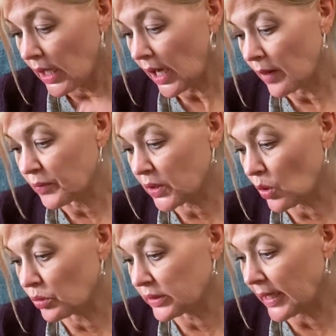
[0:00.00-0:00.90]
Um, the
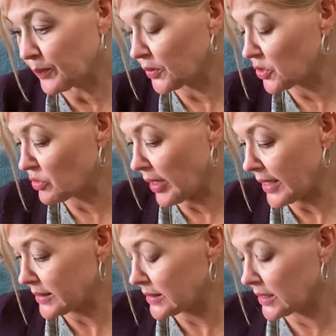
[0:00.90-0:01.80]
Colton Leopard
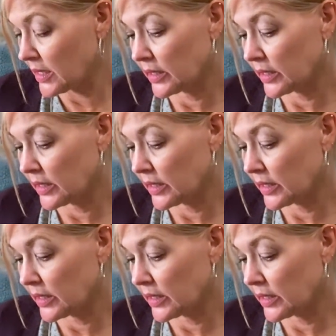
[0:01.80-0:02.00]
dress.